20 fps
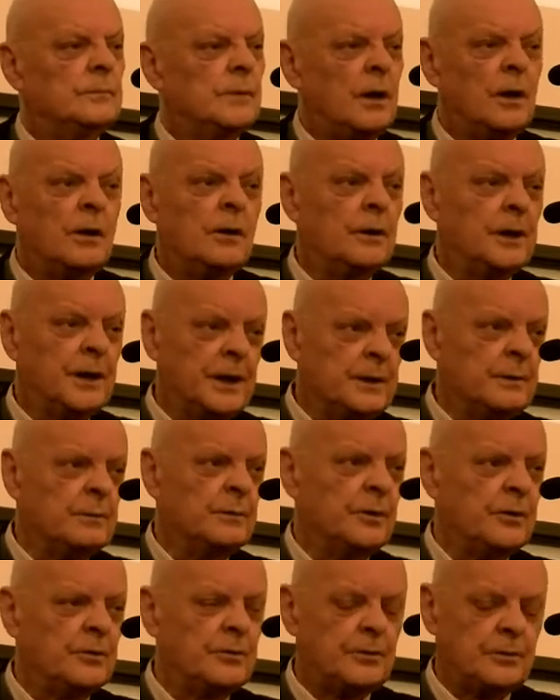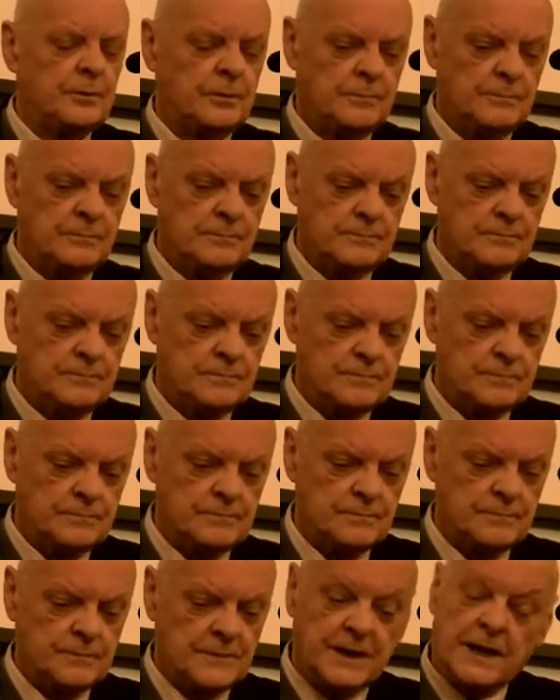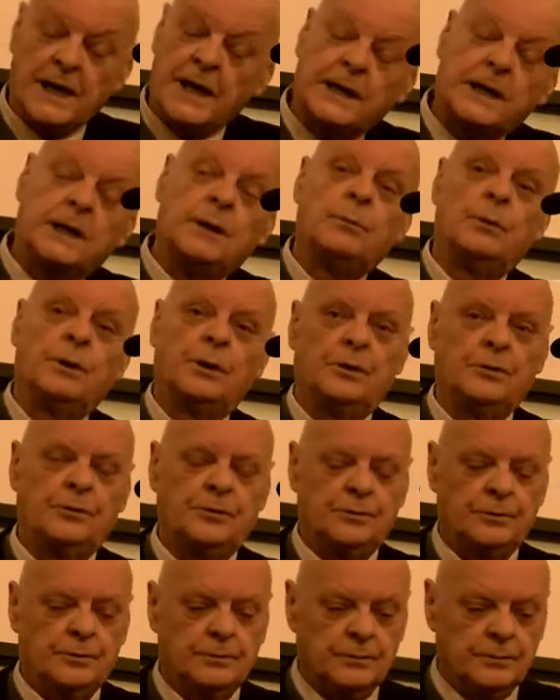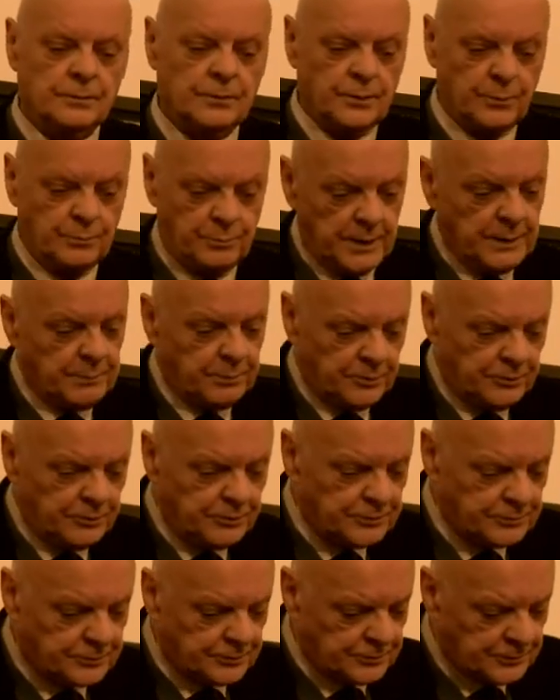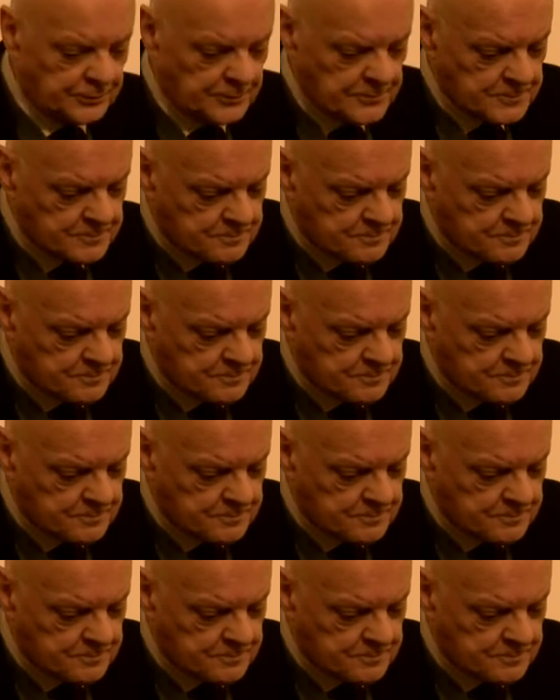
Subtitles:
Our enemies, the ecumenists, the papists,